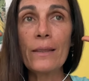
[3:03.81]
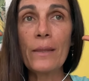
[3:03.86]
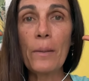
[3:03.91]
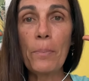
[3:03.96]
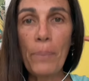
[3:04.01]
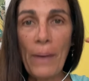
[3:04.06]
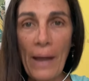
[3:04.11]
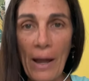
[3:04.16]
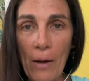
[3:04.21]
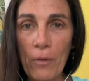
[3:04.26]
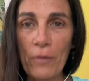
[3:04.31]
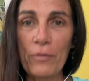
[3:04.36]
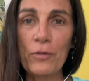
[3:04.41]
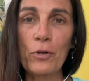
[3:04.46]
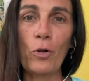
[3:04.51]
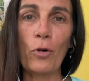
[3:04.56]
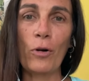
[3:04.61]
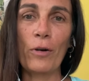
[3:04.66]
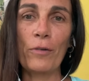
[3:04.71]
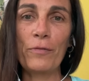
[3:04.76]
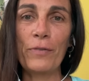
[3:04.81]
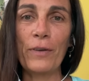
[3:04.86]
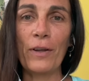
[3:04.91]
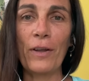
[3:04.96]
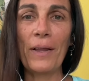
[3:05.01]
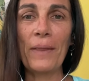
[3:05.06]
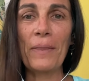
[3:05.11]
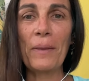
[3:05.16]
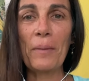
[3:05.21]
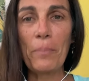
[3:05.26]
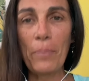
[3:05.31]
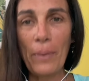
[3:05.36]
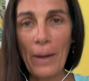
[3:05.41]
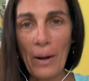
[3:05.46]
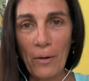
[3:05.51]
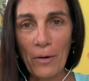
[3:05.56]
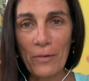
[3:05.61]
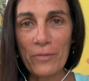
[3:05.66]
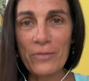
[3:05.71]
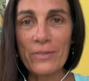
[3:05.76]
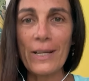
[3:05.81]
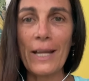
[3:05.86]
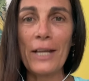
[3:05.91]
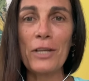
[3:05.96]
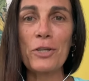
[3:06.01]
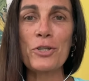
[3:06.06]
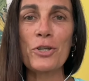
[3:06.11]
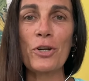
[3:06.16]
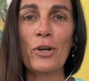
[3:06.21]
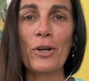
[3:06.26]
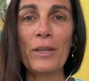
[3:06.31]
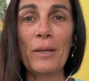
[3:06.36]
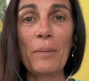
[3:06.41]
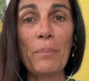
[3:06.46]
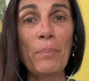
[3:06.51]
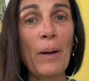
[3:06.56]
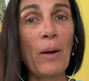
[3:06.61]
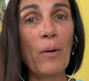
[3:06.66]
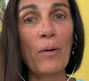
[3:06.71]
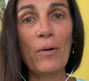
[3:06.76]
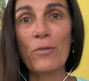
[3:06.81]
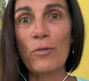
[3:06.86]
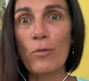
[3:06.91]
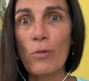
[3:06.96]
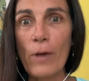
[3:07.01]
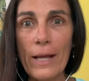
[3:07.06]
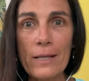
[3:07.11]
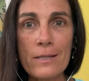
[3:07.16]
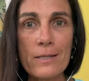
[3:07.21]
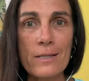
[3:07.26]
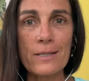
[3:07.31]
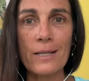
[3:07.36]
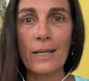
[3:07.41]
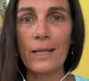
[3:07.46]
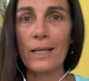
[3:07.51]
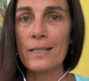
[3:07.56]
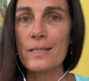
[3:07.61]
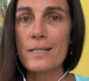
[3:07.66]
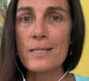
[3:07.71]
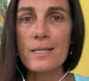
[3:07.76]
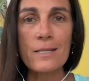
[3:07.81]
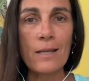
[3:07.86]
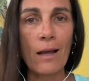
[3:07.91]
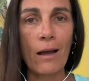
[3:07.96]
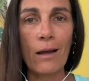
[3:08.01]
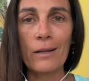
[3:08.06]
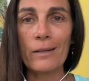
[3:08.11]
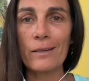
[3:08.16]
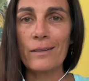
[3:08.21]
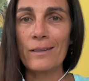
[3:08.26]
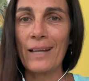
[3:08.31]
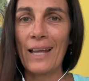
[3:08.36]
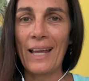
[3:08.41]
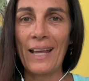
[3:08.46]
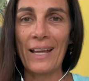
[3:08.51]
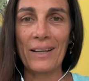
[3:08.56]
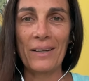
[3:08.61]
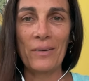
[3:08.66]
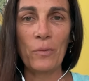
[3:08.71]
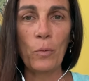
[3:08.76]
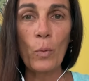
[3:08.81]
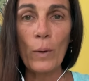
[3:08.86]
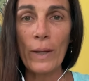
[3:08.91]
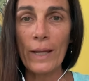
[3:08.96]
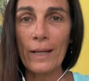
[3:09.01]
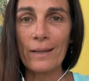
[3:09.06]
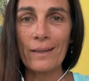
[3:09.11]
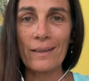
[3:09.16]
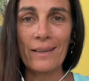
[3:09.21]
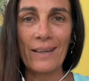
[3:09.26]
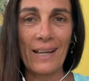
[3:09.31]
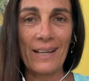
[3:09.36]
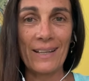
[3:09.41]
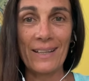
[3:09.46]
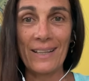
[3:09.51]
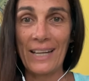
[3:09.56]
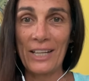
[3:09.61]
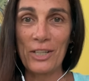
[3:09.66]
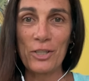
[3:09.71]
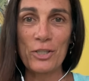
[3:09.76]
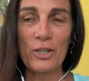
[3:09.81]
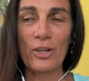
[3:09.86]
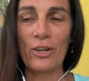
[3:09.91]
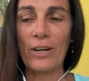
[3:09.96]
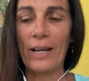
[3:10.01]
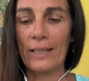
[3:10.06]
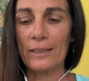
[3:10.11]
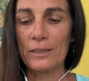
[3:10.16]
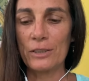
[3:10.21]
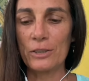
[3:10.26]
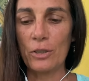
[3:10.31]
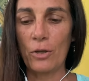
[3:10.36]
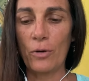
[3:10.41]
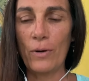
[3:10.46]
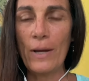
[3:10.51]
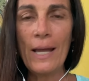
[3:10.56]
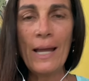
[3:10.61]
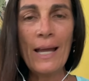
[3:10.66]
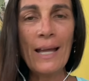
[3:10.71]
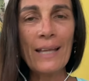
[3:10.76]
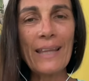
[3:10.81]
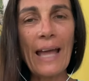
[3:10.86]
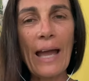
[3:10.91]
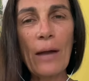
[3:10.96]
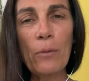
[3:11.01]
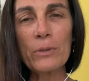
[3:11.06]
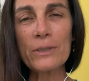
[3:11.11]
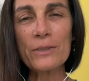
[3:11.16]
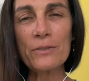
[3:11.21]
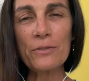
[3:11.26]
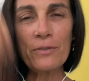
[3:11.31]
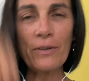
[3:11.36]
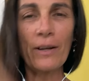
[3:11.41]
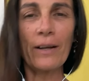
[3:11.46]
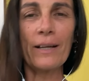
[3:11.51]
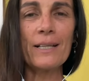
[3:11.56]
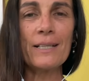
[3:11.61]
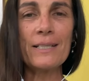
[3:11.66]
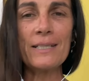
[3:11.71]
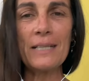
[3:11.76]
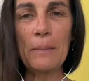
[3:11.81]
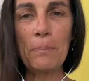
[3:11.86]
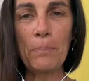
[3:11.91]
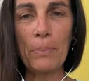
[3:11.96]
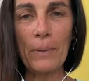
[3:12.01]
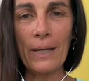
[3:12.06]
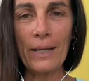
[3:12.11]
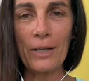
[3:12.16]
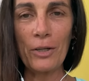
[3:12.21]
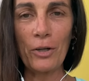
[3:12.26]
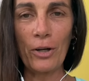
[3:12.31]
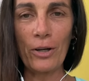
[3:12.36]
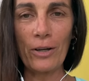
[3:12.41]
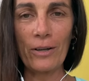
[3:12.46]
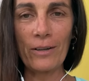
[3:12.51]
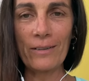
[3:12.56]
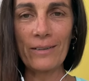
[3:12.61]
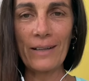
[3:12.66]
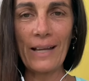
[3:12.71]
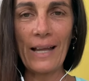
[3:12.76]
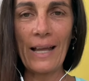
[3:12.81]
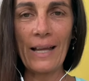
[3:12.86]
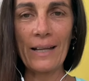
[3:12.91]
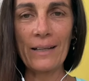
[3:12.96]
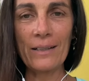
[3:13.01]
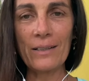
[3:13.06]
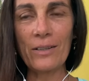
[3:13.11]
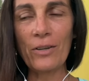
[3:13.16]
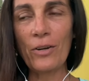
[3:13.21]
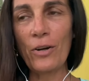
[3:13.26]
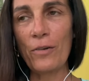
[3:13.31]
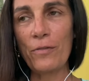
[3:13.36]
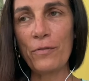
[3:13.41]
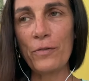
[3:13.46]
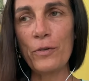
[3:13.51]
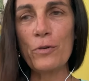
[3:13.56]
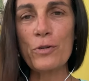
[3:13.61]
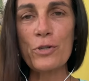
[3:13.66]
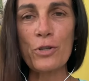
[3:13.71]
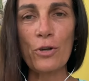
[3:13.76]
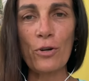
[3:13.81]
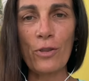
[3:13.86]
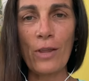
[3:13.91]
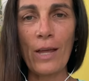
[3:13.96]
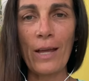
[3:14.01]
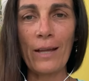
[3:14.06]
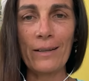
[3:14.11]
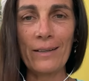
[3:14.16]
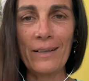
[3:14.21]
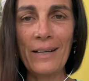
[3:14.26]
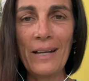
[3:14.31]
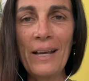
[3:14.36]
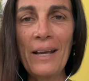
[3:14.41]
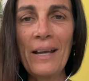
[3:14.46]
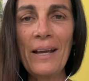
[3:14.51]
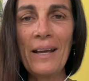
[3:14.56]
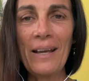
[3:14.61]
the power of chlorophyll and the power of nature and the power of resting and sun and wind and nature. And so that was very deep in her. And her future then